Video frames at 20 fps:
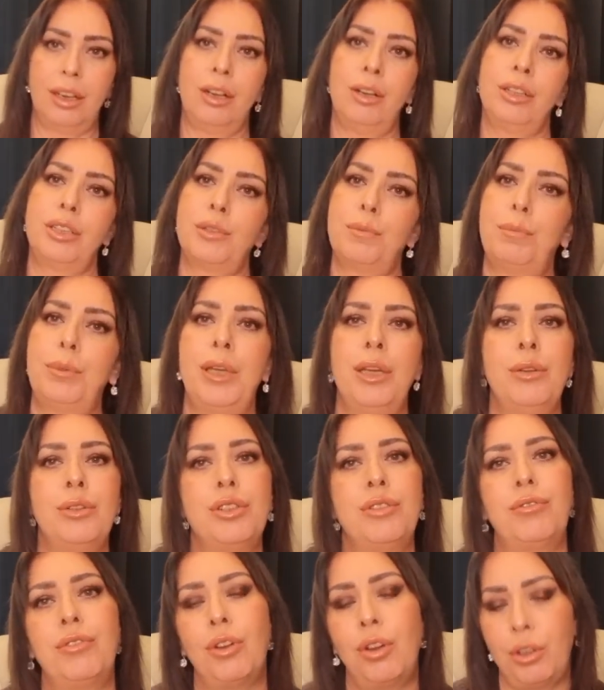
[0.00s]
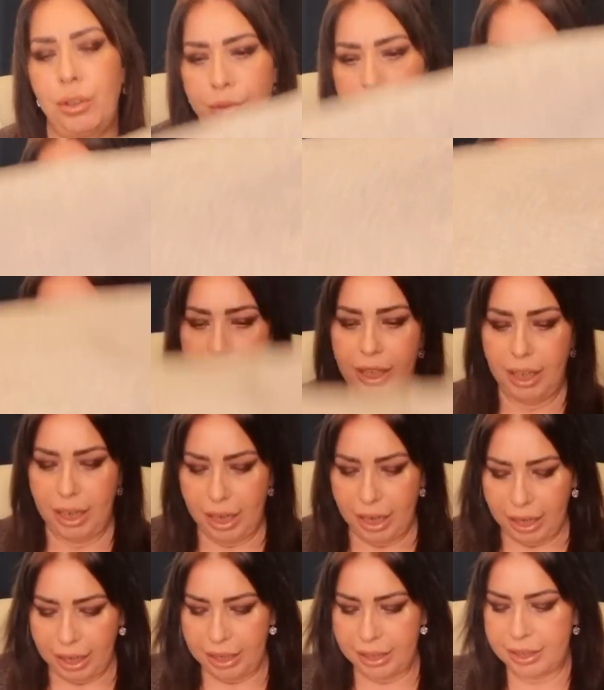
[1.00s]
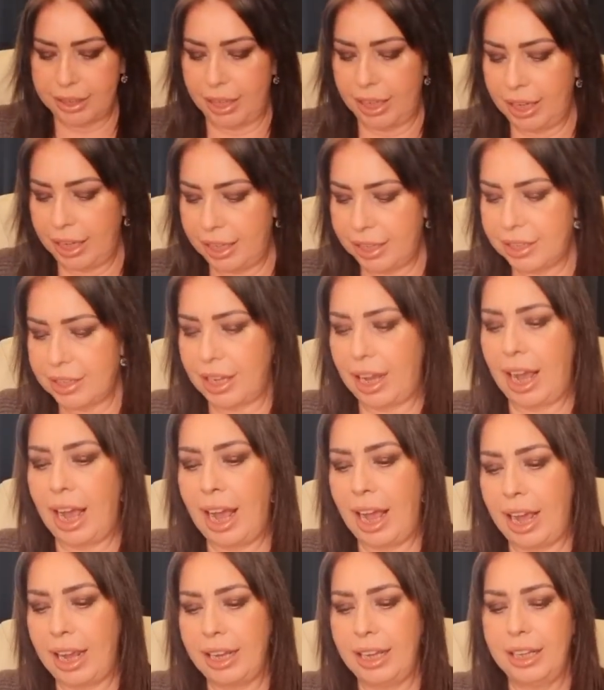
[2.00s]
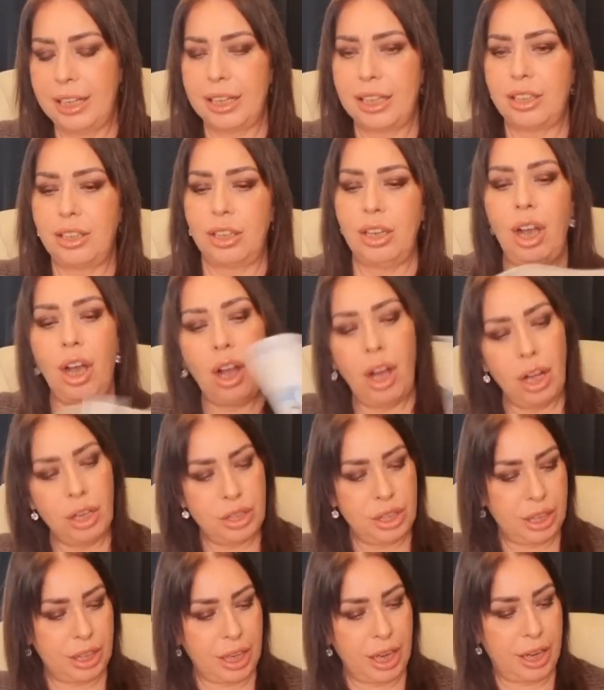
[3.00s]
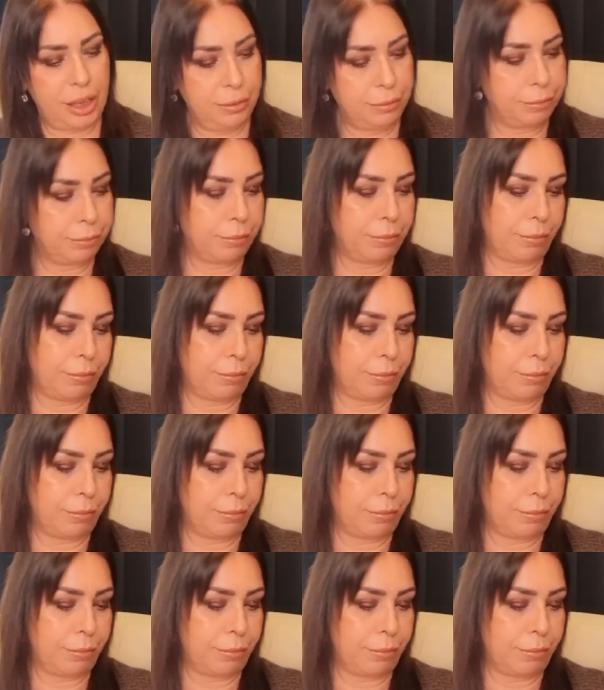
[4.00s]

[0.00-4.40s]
Oh, it's beautiful. It is a cardigan.